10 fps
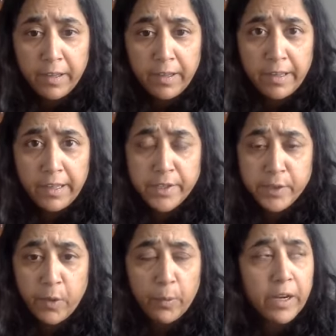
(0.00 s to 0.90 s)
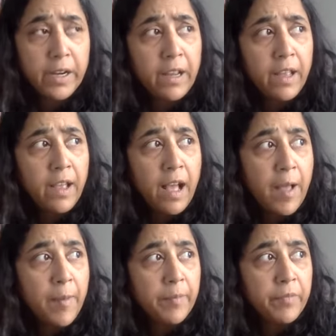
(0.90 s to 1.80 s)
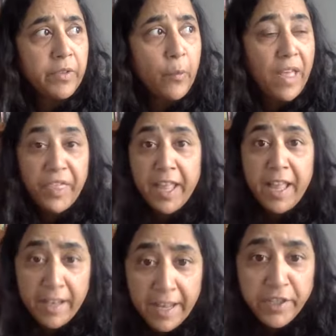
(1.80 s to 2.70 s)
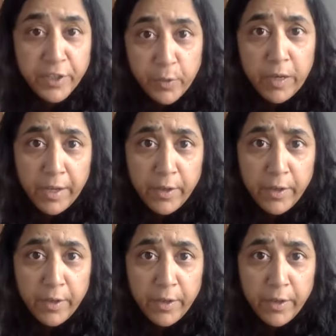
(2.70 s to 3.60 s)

It's slow work. The one thing I'd like to do, and I know you